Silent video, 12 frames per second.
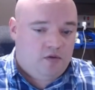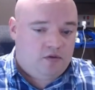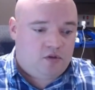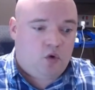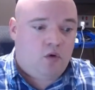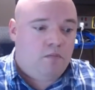
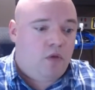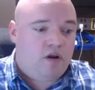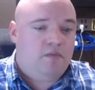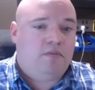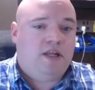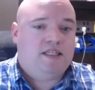SOAR
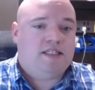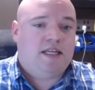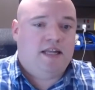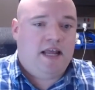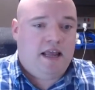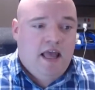marketplace
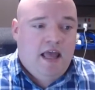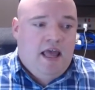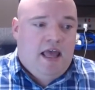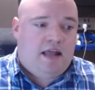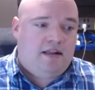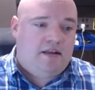today,
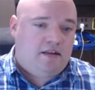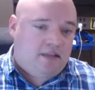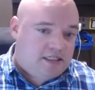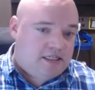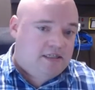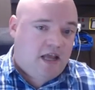and the
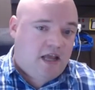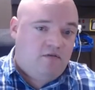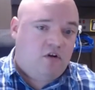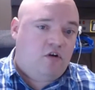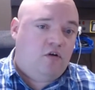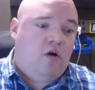list is
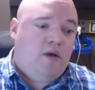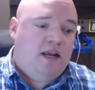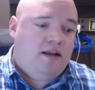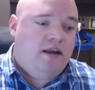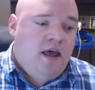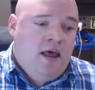ever growing.